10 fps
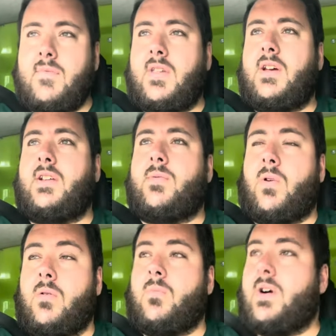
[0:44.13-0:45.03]
It's
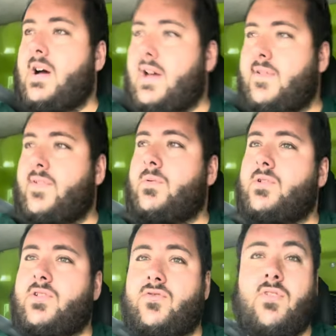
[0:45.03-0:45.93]
one where if you was
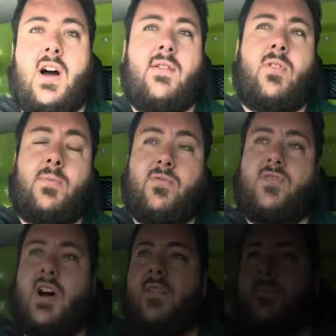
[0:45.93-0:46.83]
to drive up and
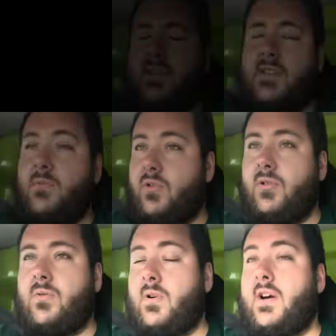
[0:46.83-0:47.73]
drive past, it would look
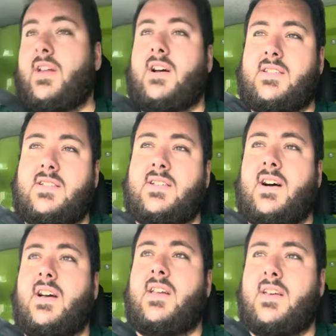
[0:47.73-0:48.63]
quite nice and
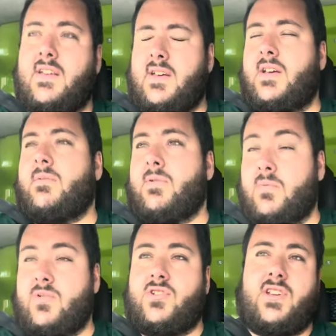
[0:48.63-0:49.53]
tidy, but
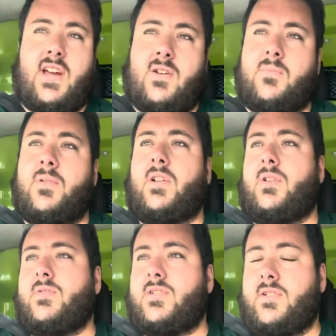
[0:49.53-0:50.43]
once you get up
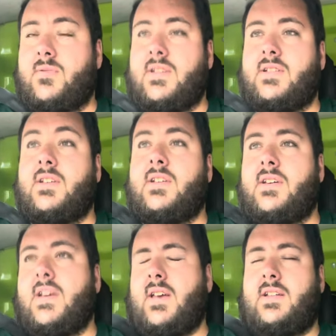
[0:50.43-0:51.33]
close to it,
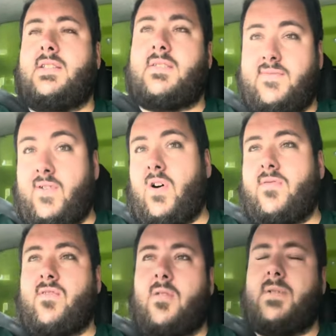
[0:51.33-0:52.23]
it's far
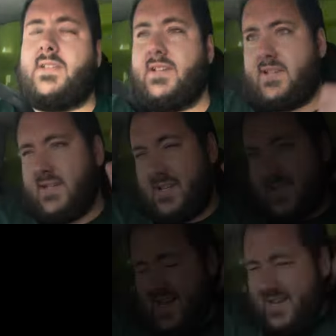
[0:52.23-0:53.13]
from it. It's, as I
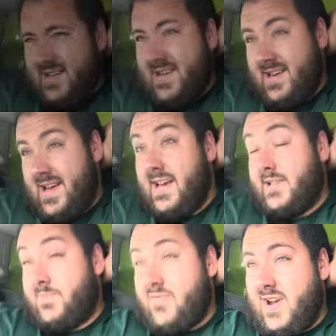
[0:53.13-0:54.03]
said, it's
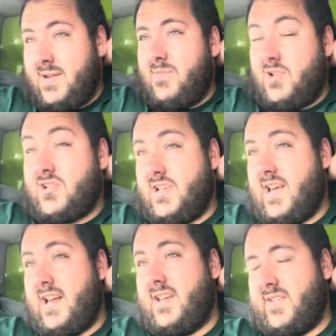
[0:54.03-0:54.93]
pretty much at the
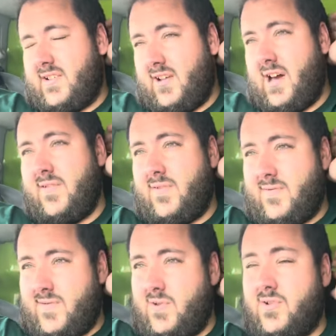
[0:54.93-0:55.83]
end of its life,
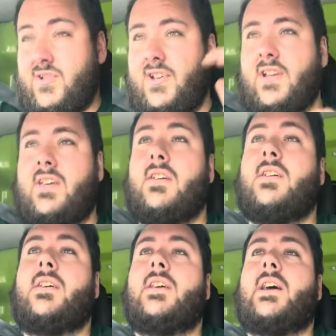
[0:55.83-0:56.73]
unfortunately.
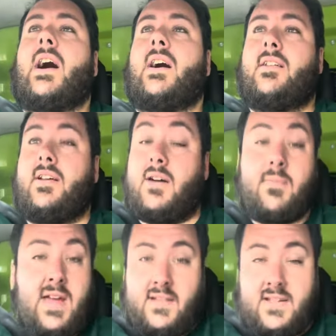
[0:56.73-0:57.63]
And I
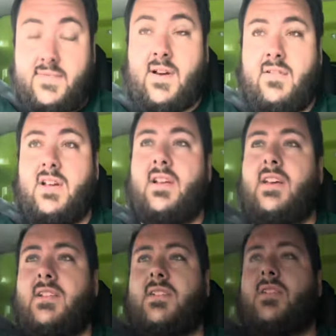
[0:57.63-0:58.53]
made this very clear
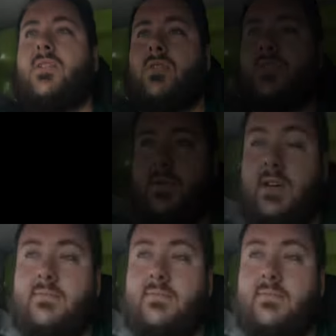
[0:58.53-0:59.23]
to the customer